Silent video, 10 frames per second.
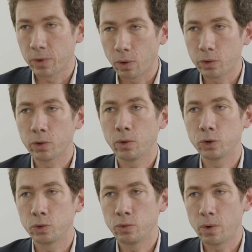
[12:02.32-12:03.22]
also
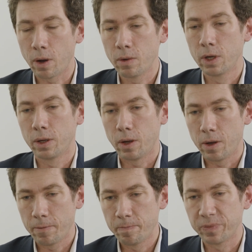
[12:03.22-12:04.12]
to
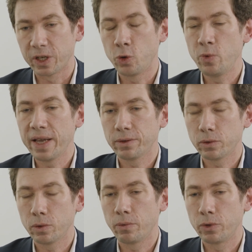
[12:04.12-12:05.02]
create
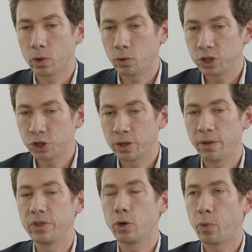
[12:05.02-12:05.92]
the
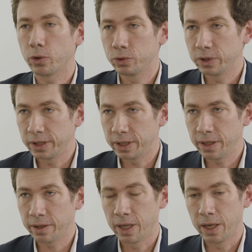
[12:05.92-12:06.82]
condition, the
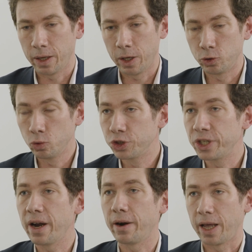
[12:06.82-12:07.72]
opportunities to
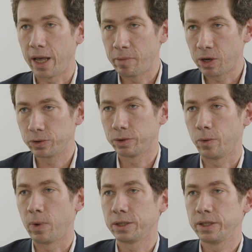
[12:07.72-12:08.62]
share about
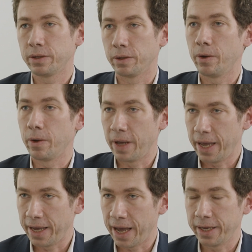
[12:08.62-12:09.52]
what is
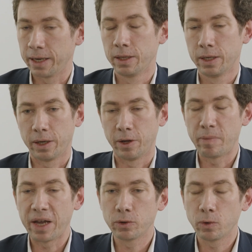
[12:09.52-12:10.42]
AI. And
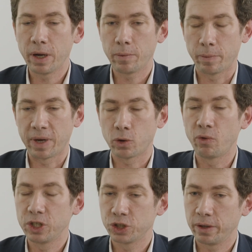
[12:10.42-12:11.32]
by the way, my
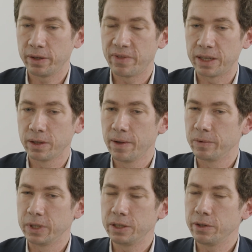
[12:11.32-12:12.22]
conviction is that
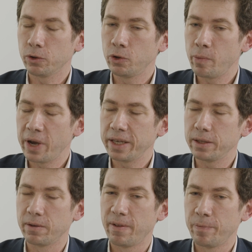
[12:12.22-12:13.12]
it is a
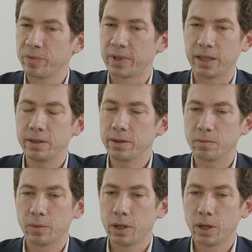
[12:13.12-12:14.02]
domain that is
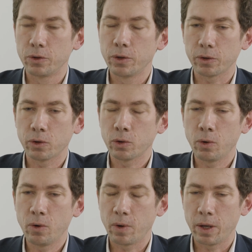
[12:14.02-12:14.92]
not
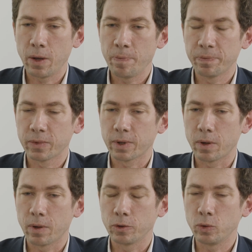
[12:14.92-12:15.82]
so,
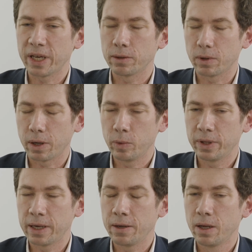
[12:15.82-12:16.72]
you can, I would
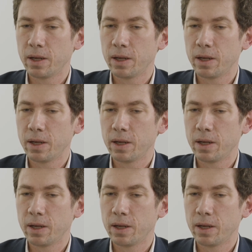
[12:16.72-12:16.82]
say,